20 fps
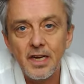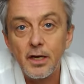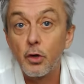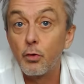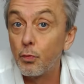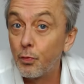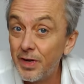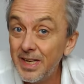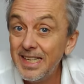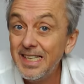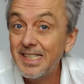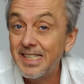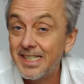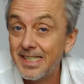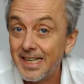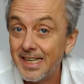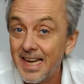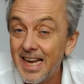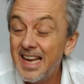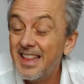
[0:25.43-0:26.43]
I could really
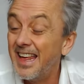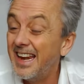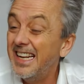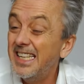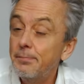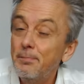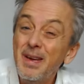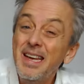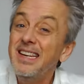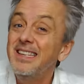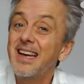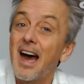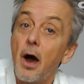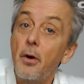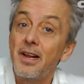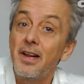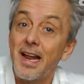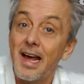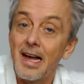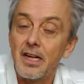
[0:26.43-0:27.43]
see that it's being
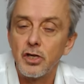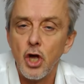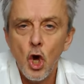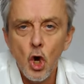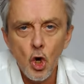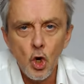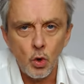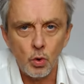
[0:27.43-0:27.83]
touted as,